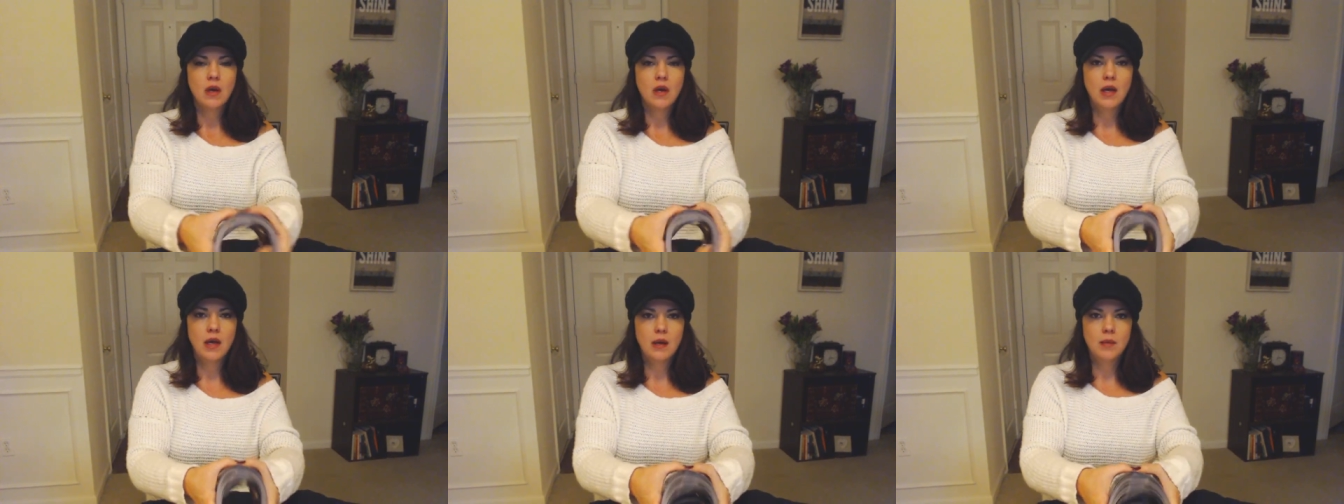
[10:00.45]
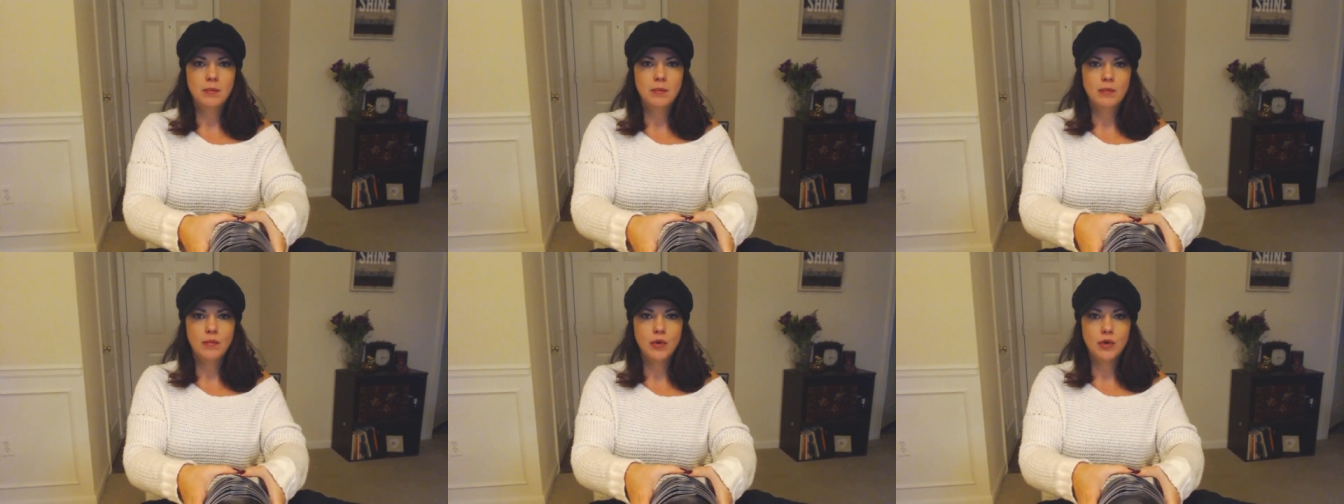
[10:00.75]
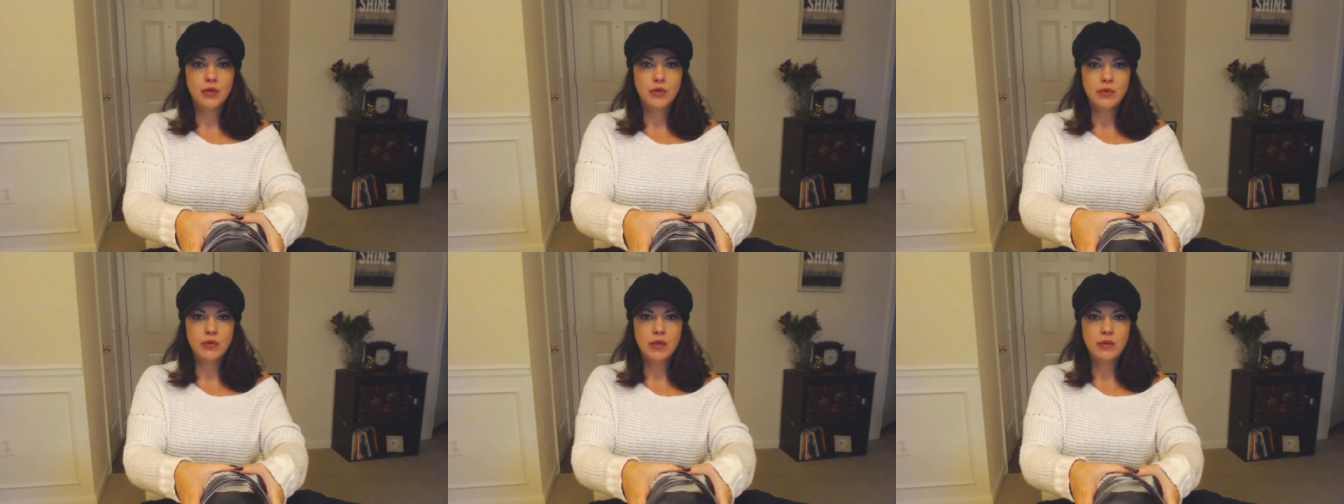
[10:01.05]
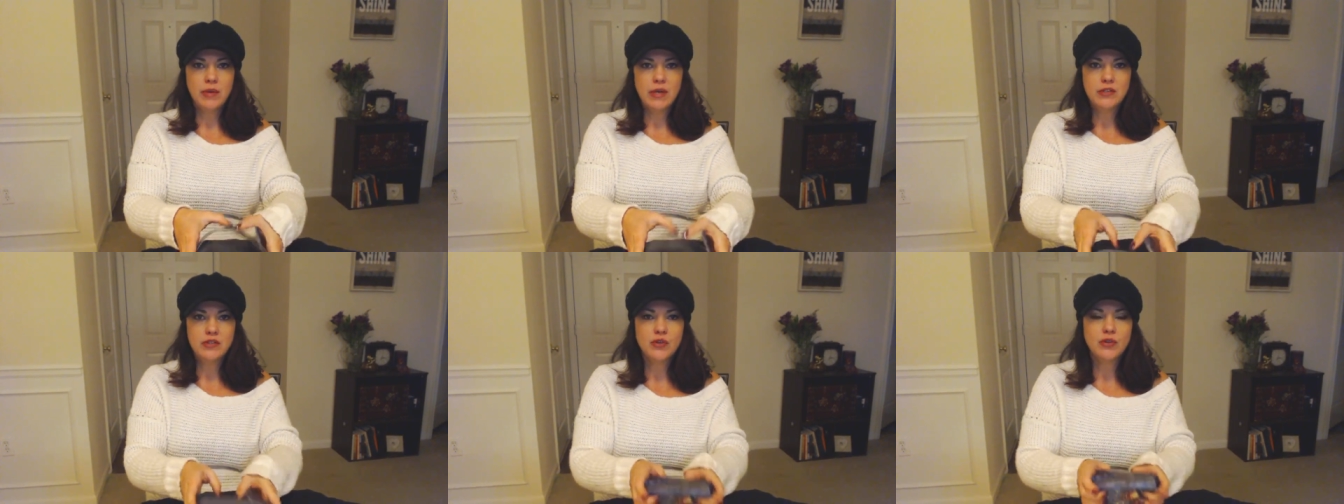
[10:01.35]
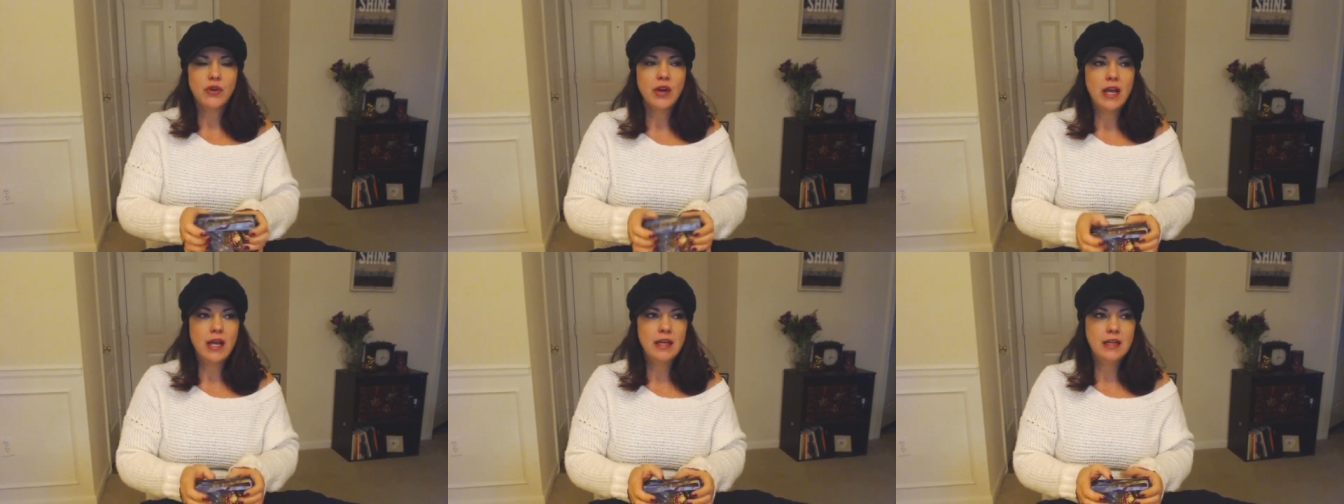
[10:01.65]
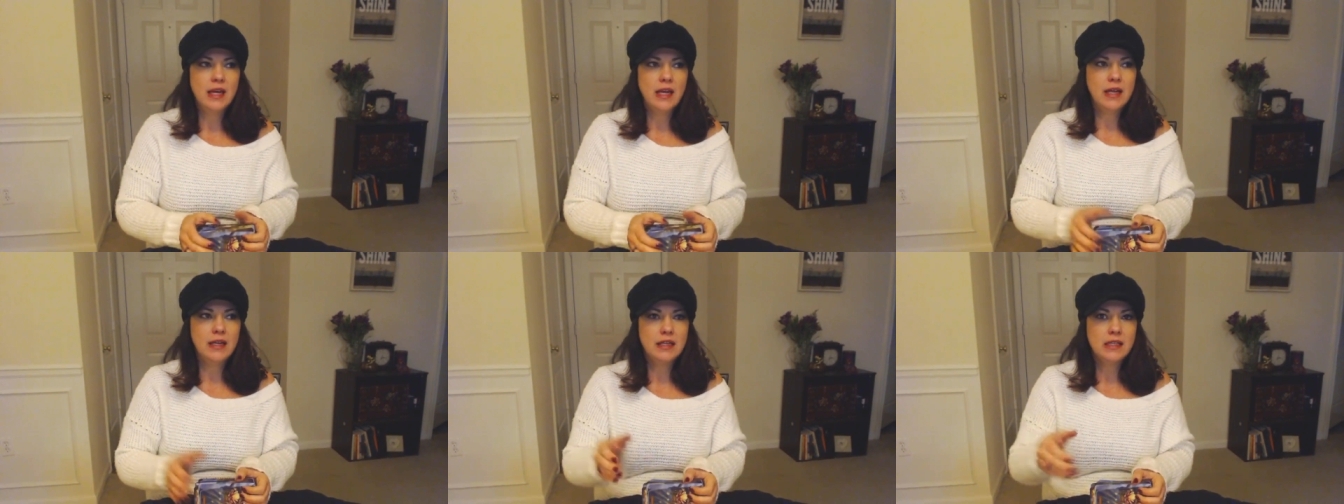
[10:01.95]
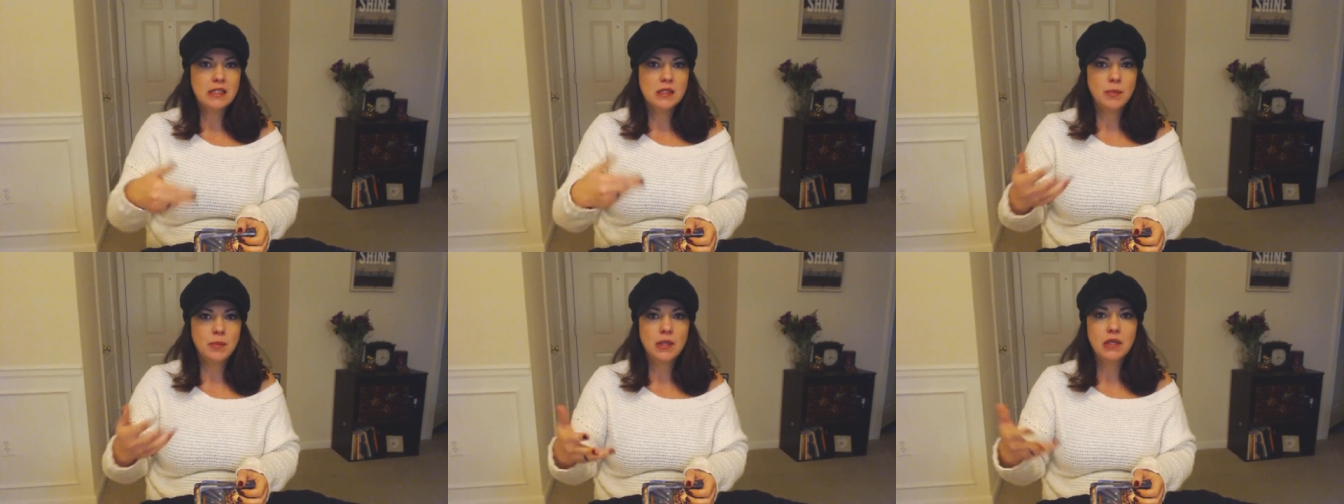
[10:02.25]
um, Mercury retrograde and it's